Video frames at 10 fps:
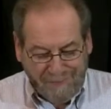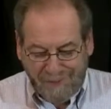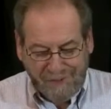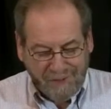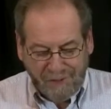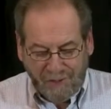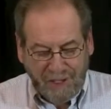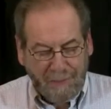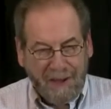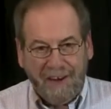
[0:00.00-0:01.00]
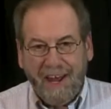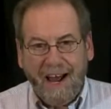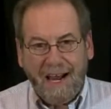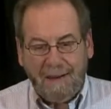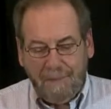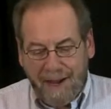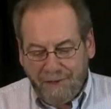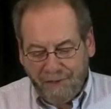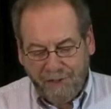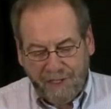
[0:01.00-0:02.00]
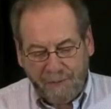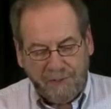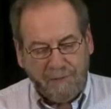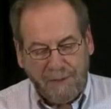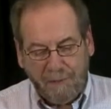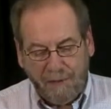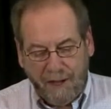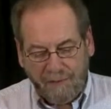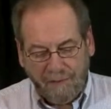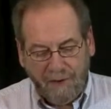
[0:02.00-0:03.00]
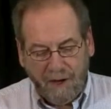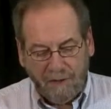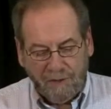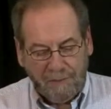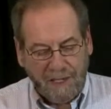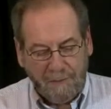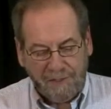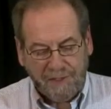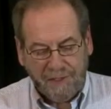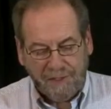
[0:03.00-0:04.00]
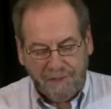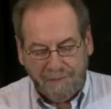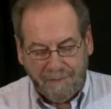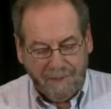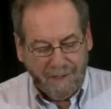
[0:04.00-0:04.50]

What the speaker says: there's only about 9 major steps that people have to follow to become a citizen.